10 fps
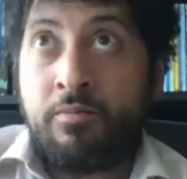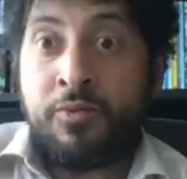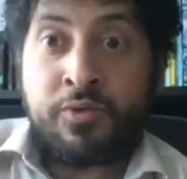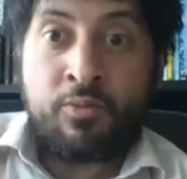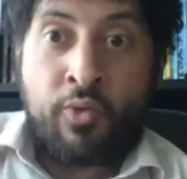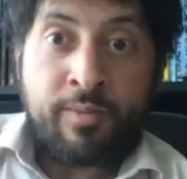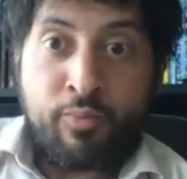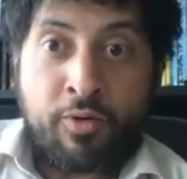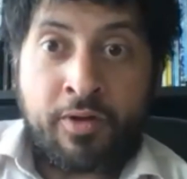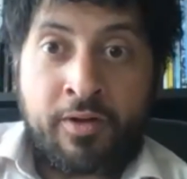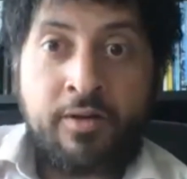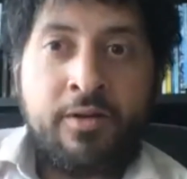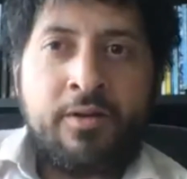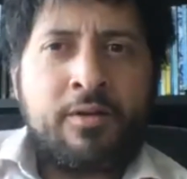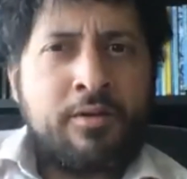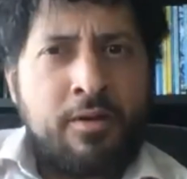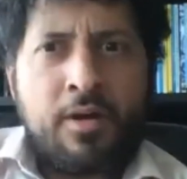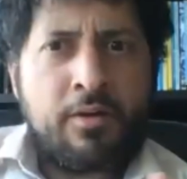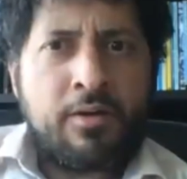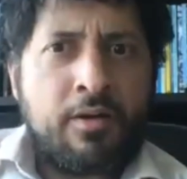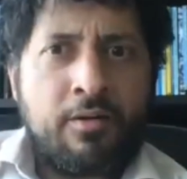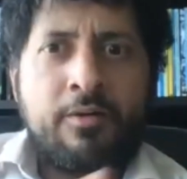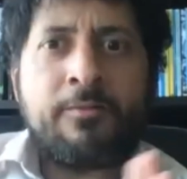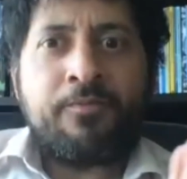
do some whiteboarding. I don't know.